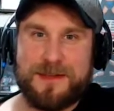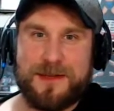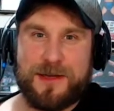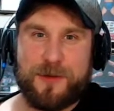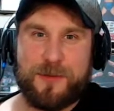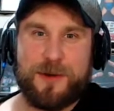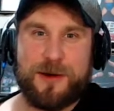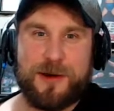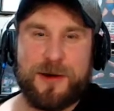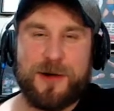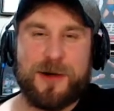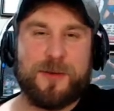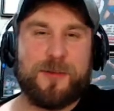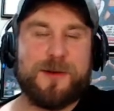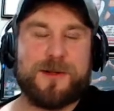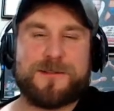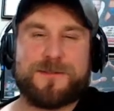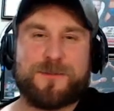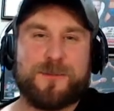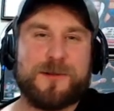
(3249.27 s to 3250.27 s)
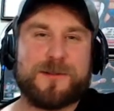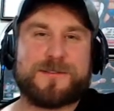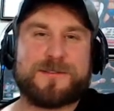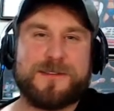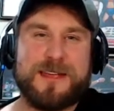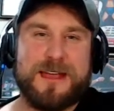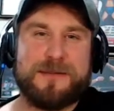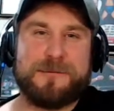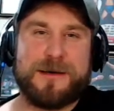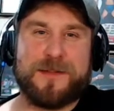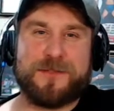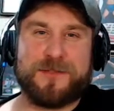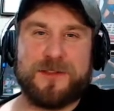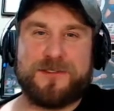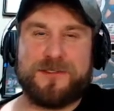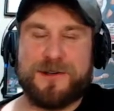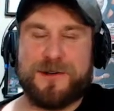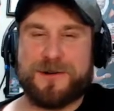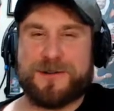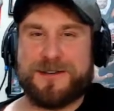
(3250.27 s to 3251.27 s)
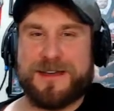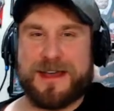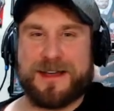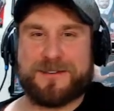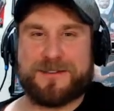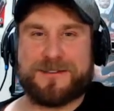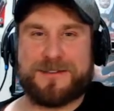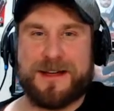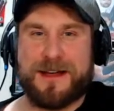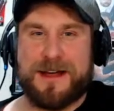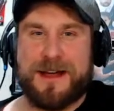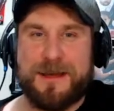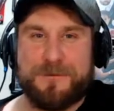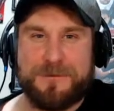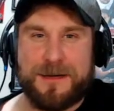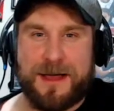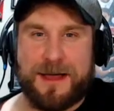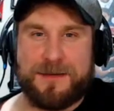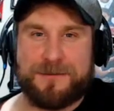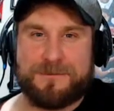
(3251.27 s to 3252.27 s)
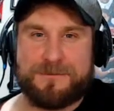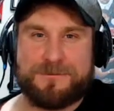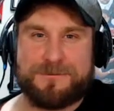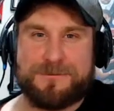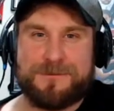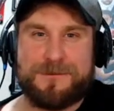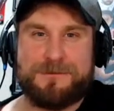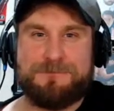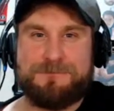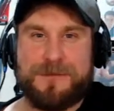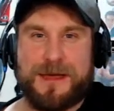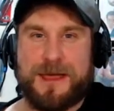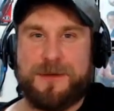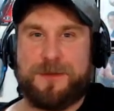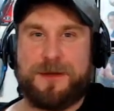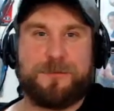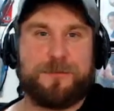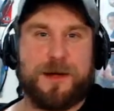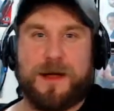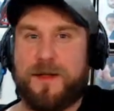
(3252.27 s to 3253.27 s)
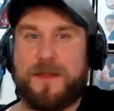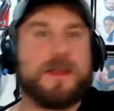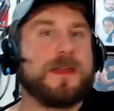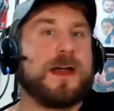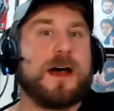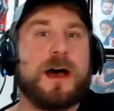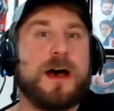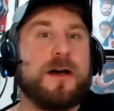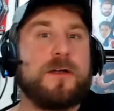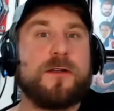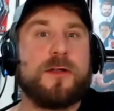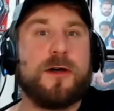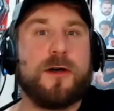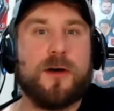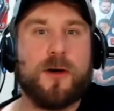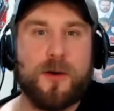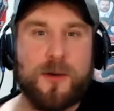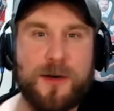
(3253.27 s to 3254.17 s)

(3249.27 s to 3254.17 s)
We'll see about the joke next time. Not... Maybe, probably not. No.